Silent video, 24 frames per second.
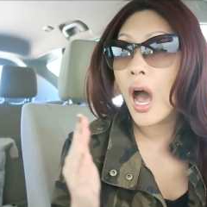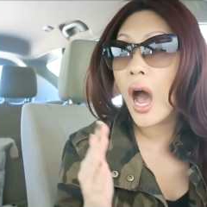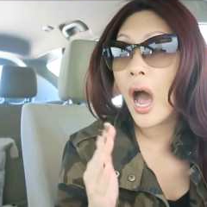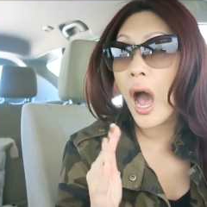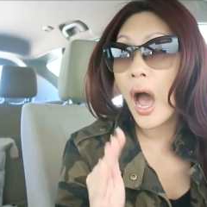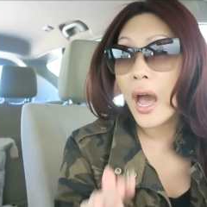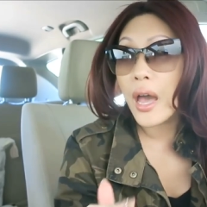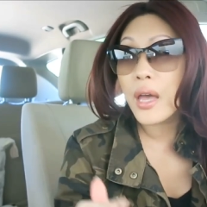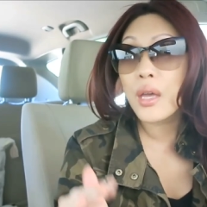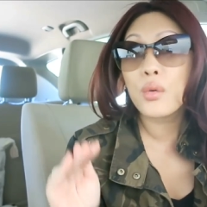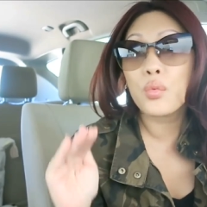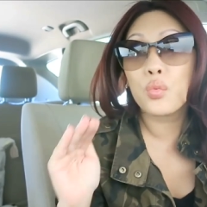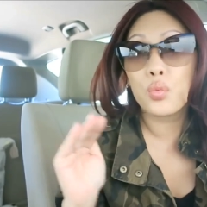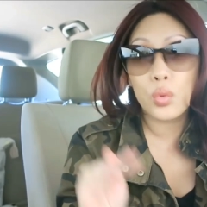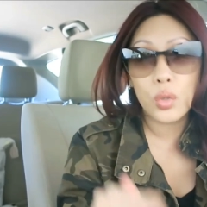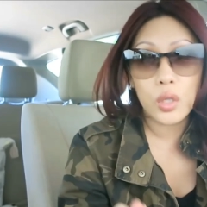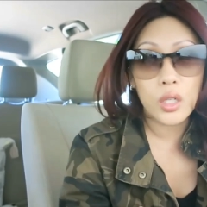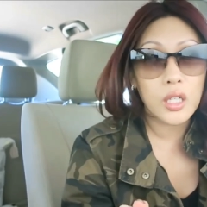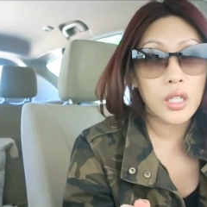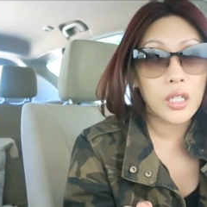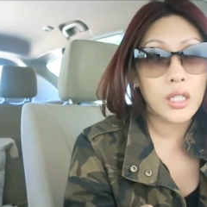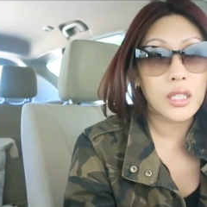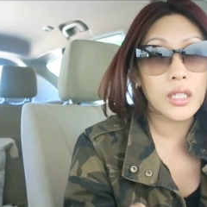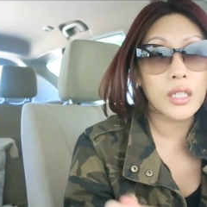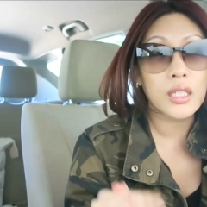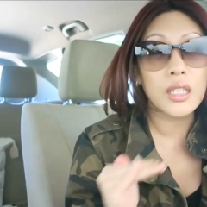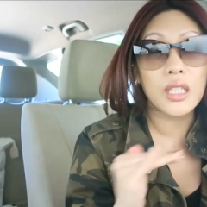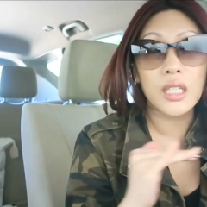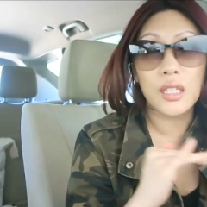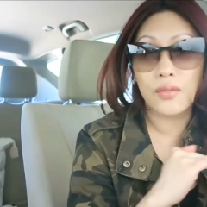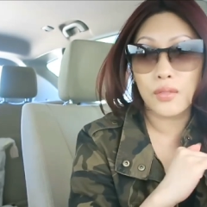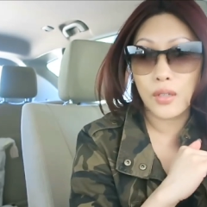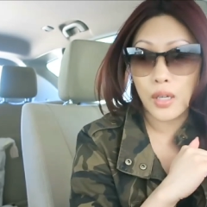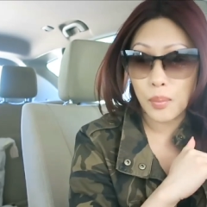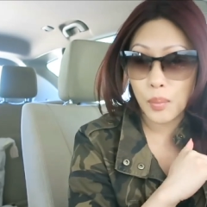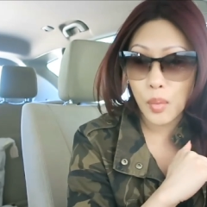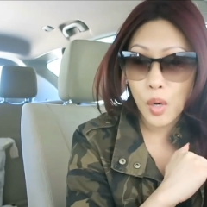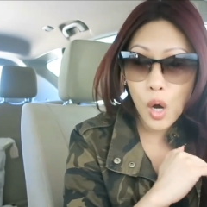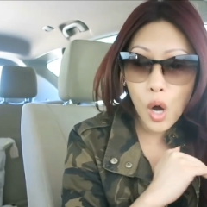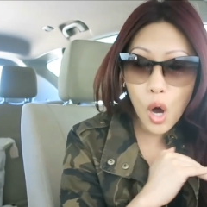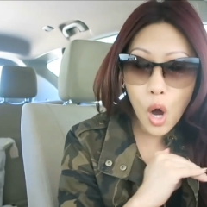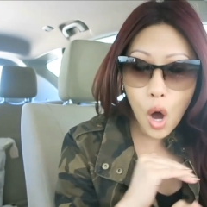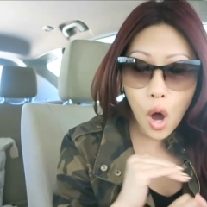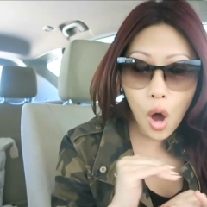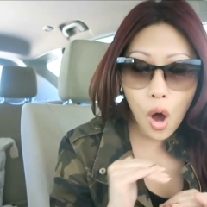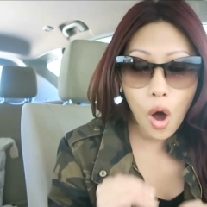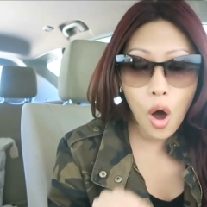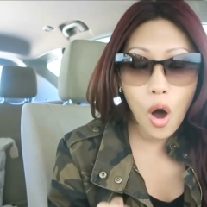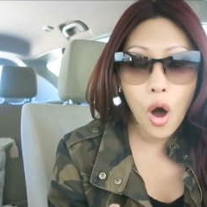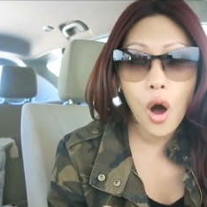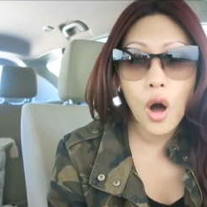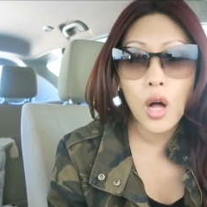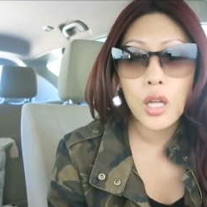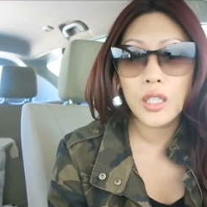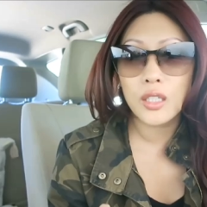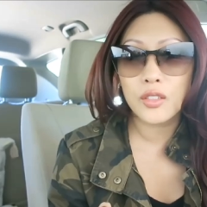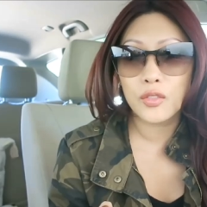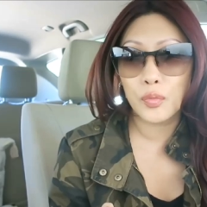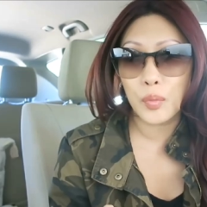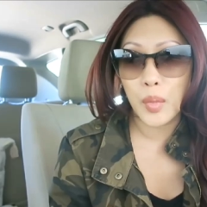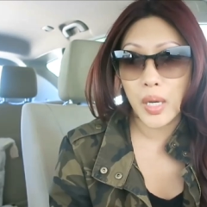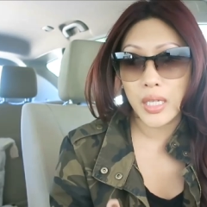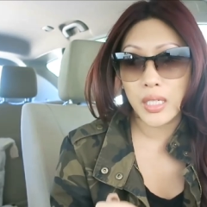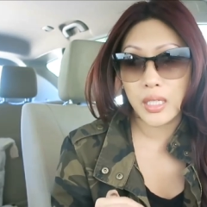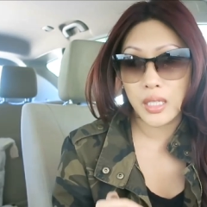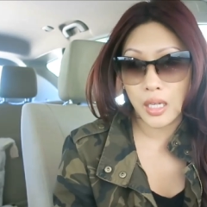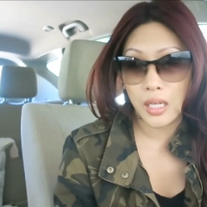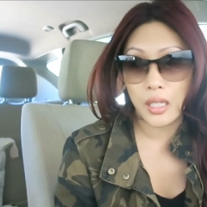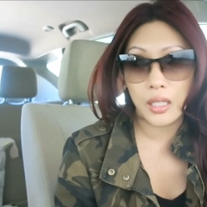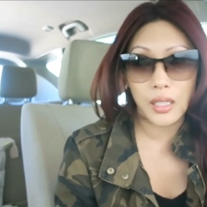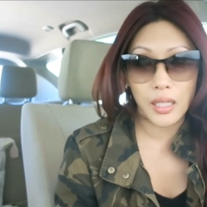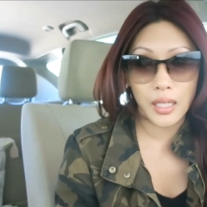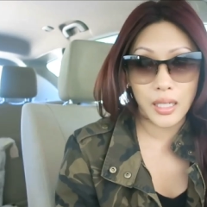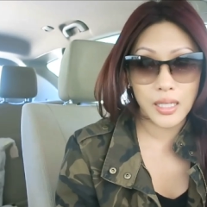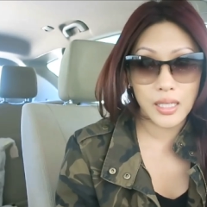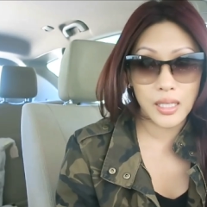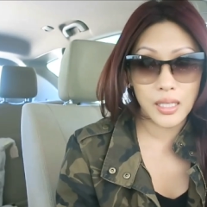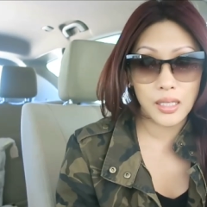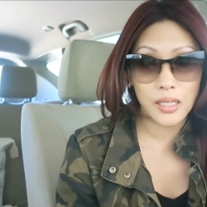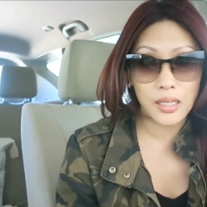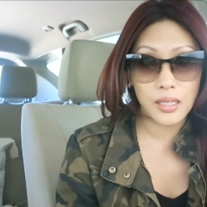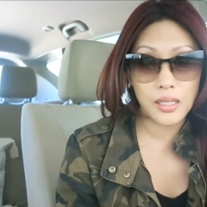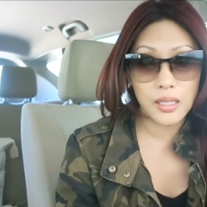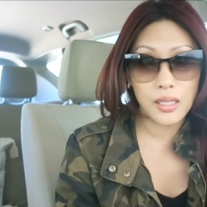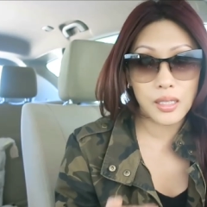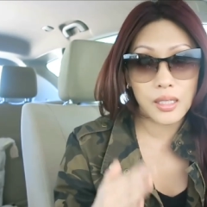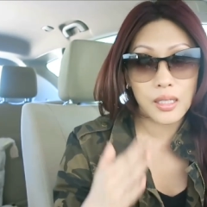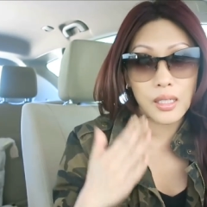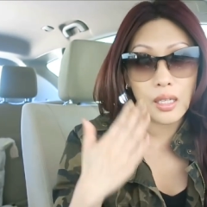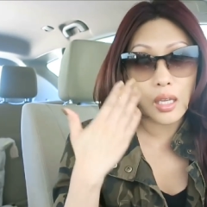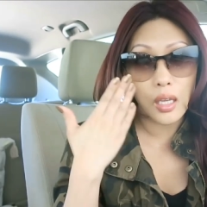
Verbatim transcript: I would give up all of my sunglasses